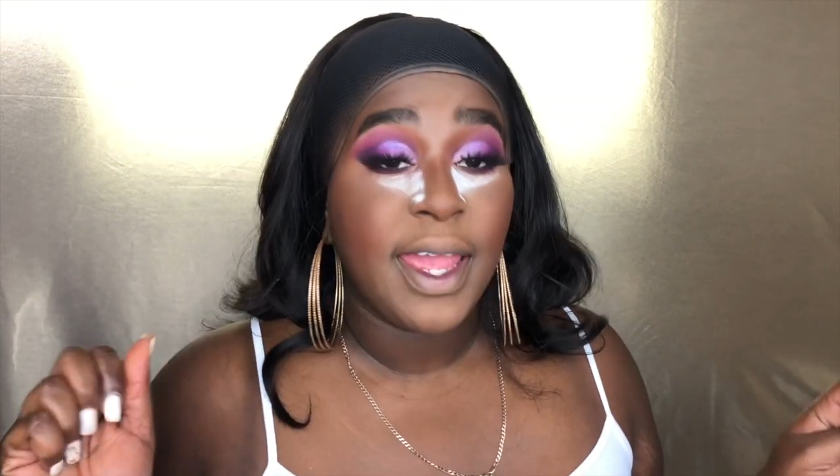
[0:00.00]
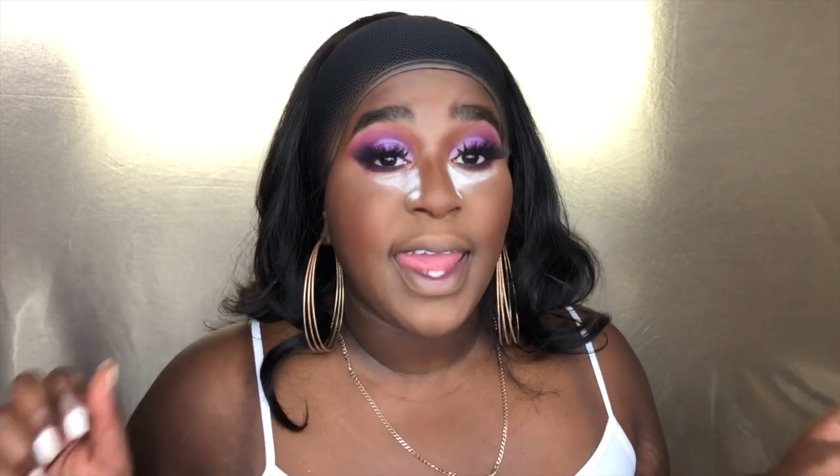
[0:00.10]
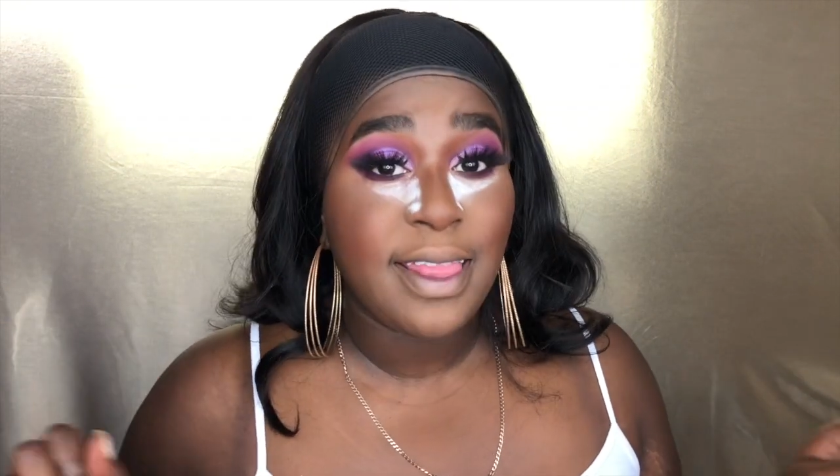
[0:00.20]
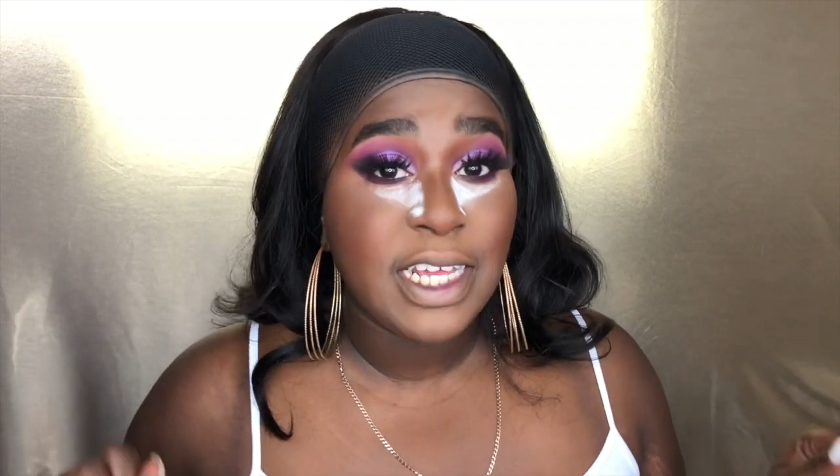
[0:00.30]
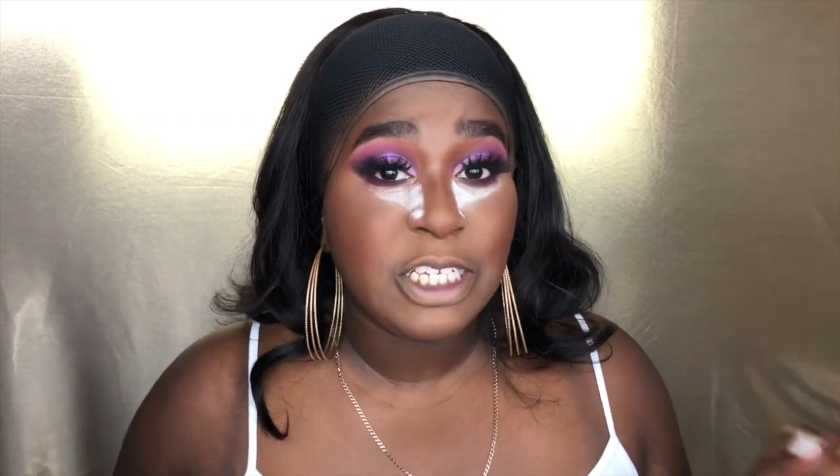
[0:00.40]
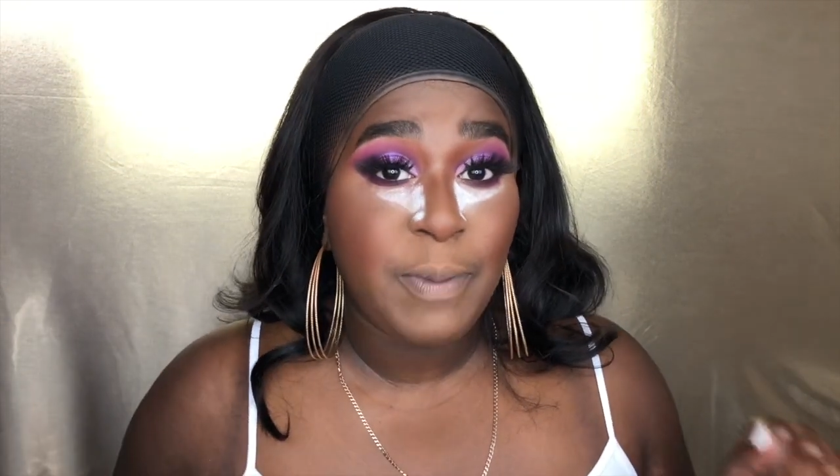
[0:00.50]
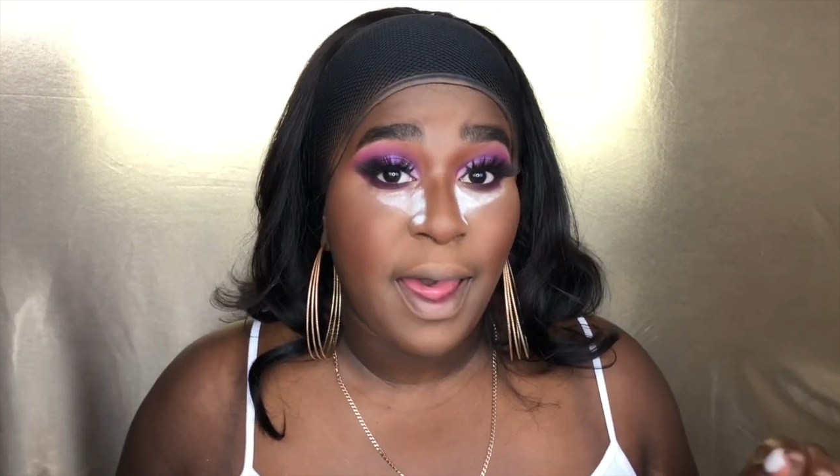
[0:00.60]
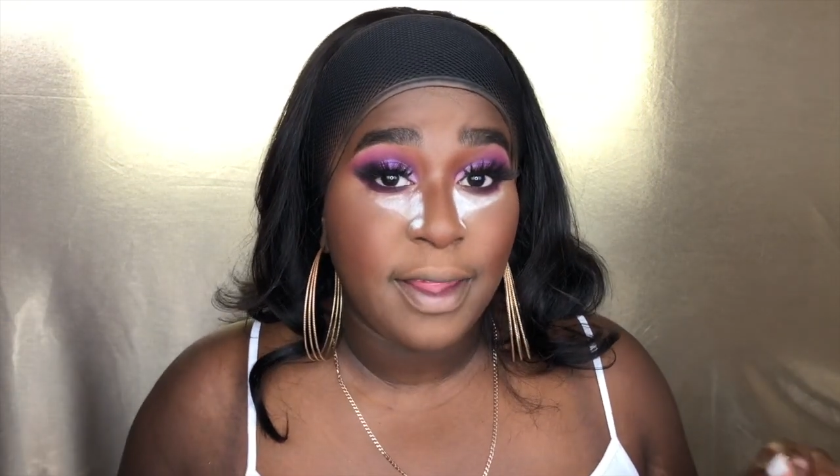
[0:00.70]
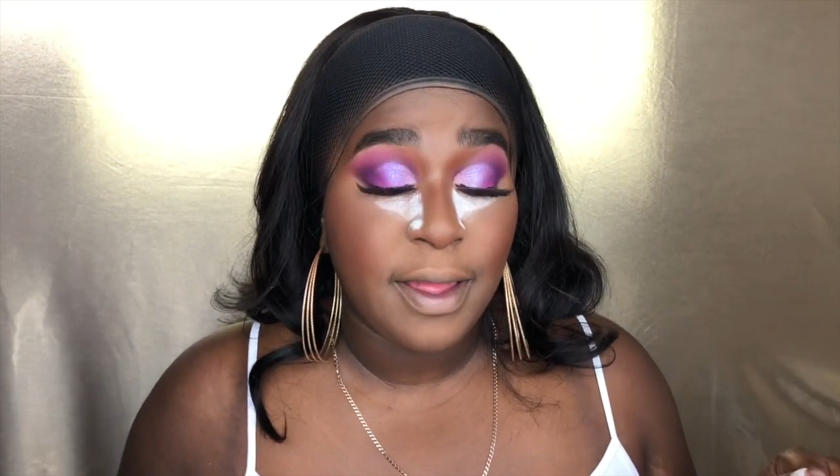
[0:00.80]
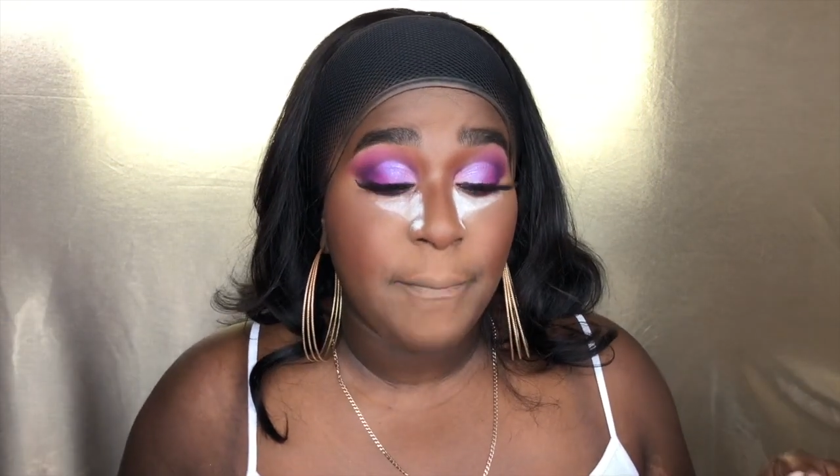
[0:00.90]
get this
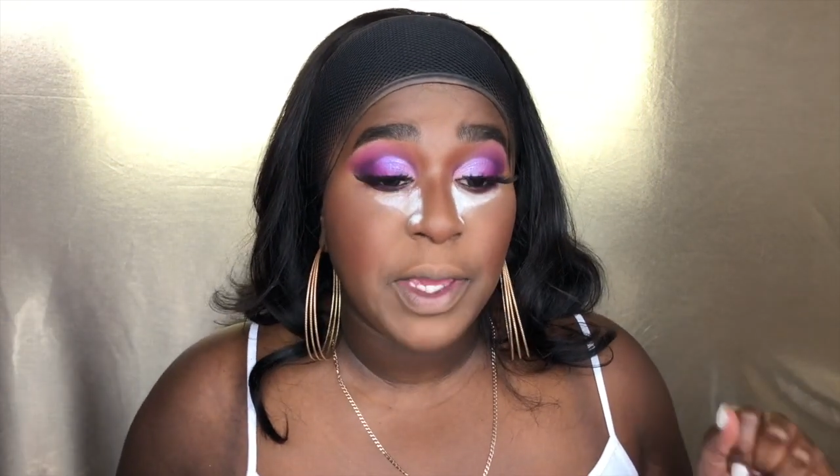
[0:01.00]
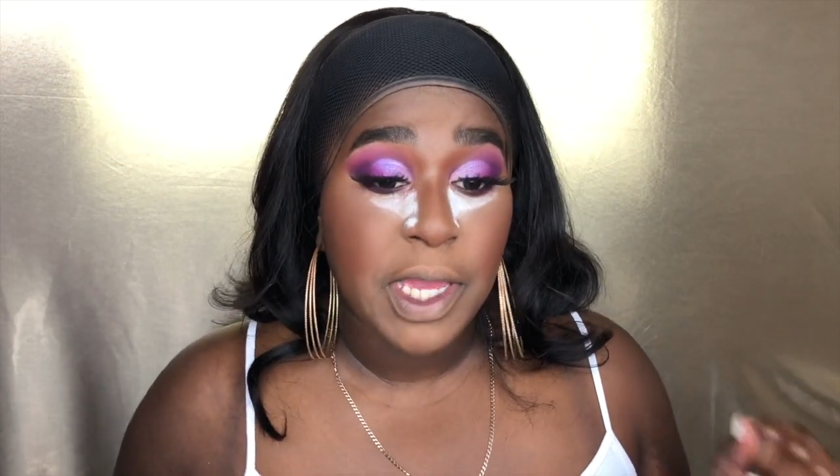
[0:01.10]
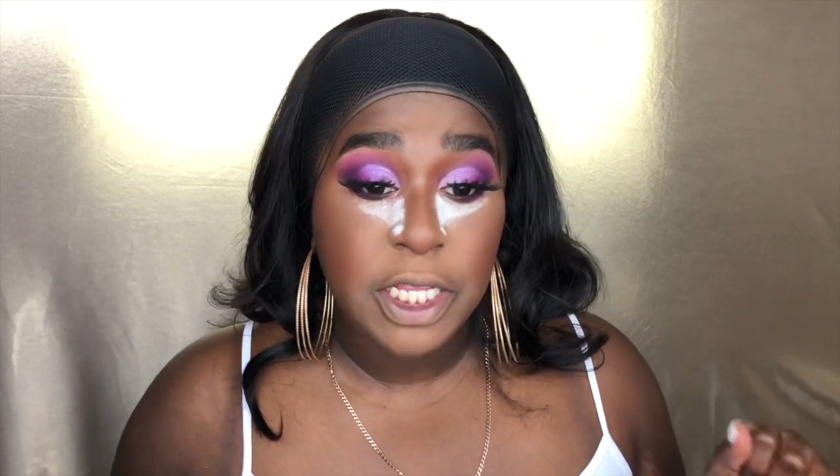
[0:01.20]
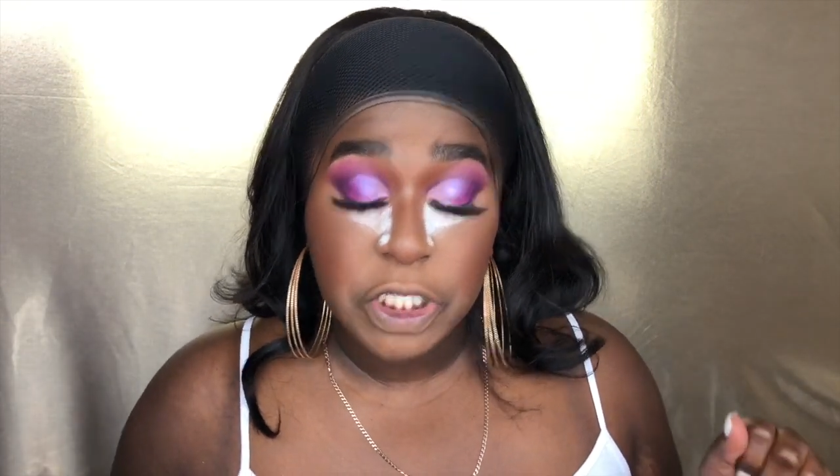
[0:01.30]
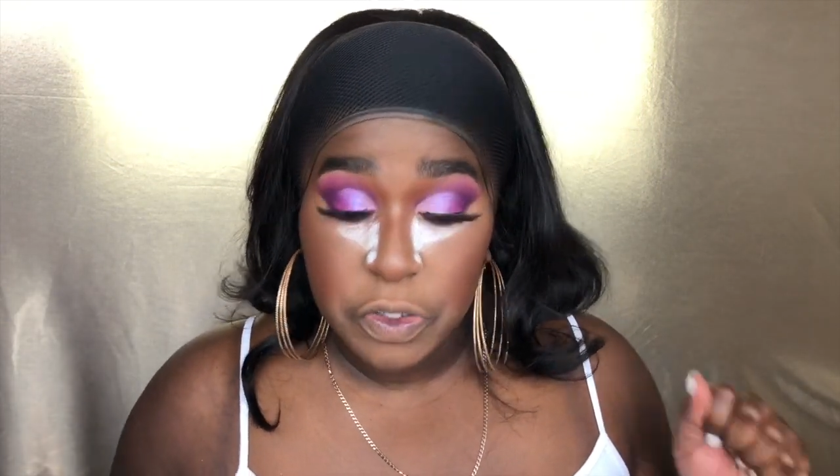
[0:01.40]
palette because